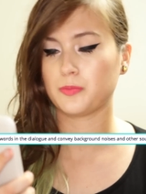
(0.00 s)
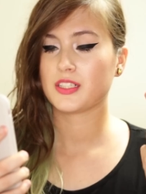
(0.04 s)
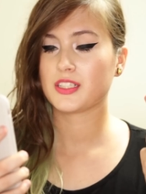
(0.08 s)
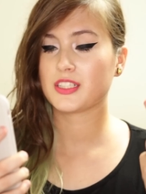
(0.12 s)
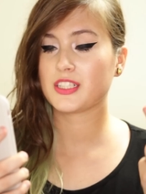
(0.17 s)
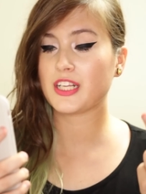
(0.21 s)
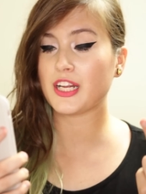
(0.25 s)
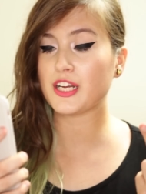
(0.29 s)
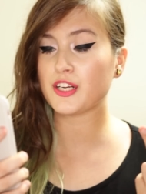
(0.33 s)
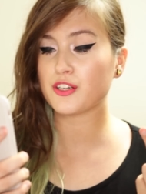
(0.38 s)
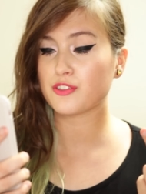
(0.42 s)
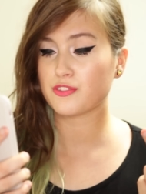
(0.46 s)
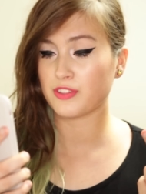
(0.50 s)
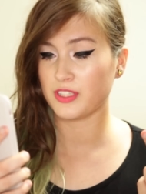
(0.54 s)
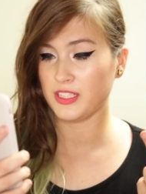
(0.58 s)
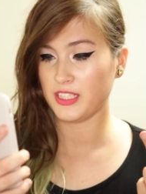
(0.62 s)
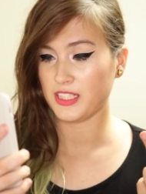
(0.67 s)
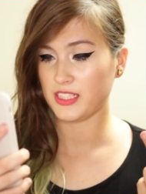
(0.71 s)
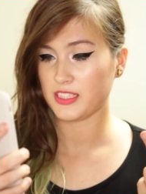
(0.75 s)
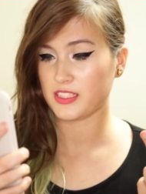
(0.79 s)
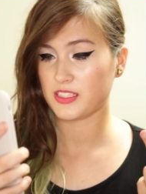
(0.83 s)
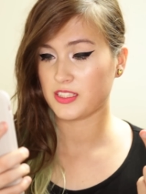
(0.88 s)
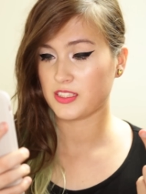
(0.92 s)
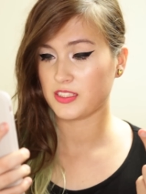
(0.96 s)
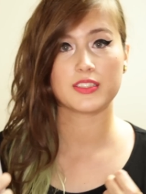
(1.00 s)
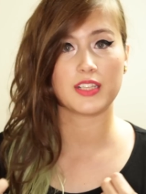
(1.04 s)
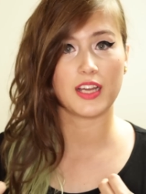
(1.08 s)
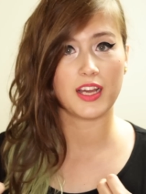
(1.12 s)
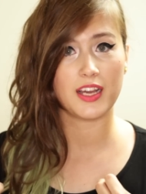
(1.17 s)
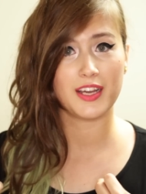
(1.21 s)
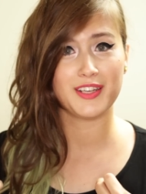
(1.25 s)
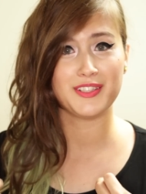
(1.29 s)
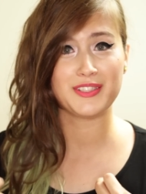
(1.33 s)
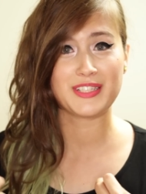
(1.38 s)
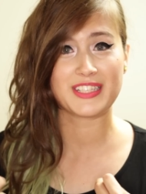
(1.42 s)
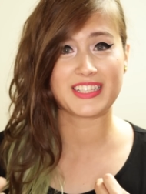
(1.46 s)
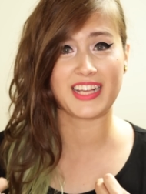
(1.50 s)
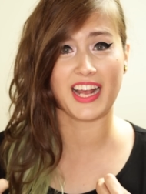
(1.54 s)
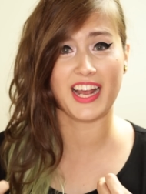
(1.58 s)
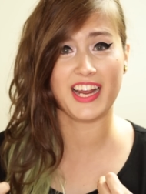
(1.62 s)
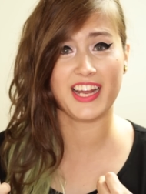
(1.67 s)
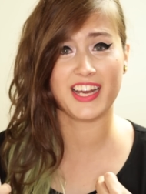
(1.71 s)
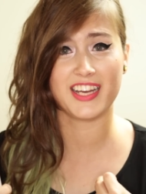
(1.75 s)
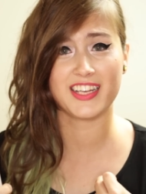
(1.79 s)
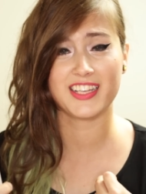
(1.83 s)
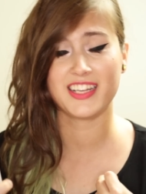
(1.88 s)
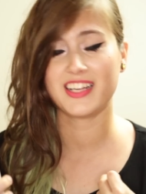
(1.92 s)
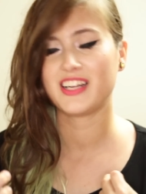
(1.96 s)
Synchronous. Is that how you say
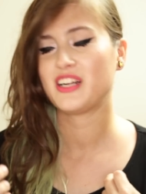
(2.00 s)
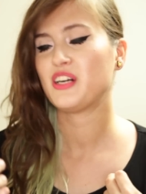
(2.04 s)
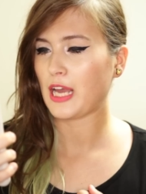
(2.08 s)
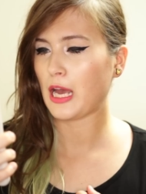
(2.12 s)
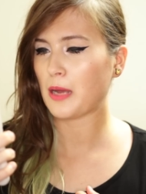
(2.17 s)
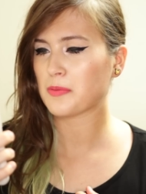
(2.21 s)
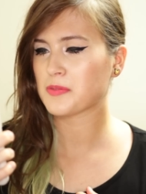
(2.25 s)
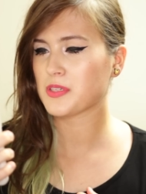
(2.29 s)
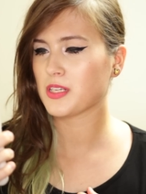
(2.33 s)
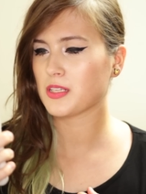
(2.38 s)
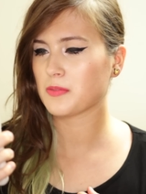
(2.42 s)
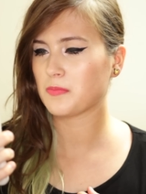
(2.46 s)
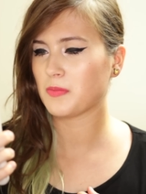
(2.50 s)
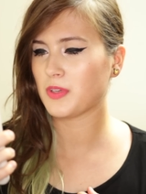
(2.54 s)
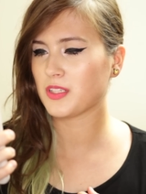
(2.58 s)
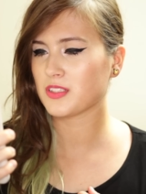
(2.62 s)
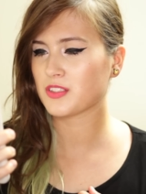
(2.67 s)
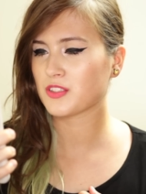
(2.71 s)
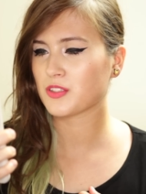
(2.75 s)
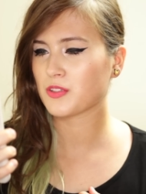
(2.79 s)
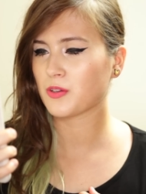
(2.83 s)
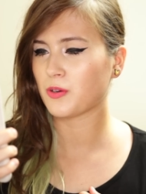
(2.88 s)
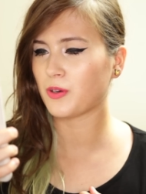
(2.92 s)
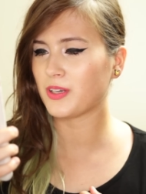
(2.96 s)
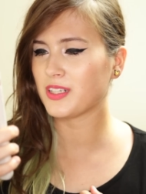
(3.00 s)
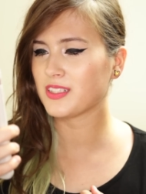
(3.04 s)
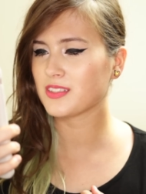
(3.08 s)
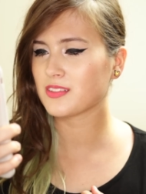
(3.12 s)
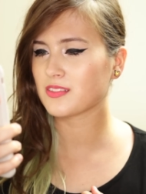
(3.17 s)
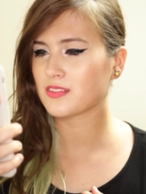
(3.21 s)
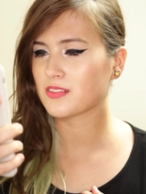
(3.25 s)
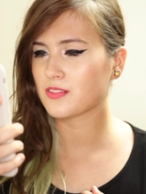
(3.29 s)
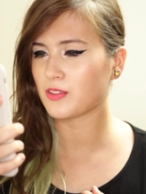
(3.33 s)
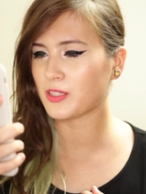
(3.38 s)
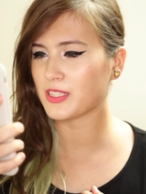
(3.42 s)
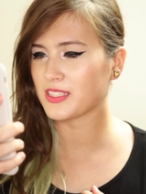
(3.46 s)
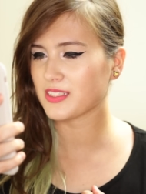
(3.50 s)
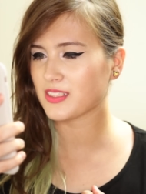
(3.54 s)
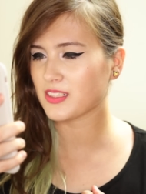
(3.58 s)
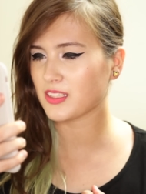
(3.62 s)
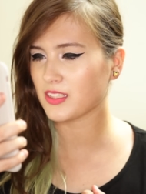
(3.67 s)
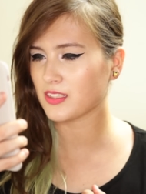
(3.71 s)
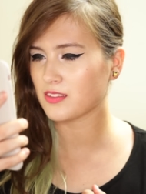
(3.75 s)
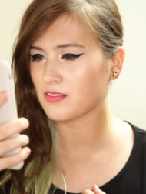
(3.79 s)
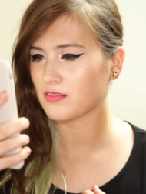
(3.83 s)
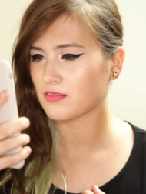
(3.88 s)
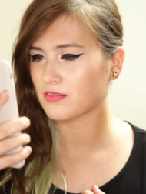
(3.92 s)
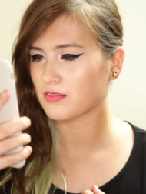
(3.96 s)
it? Captions must coin
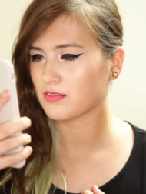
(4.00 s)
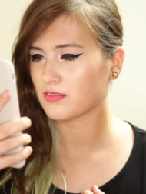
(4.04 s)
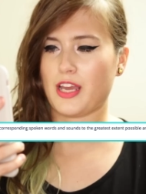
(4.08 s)
coincide.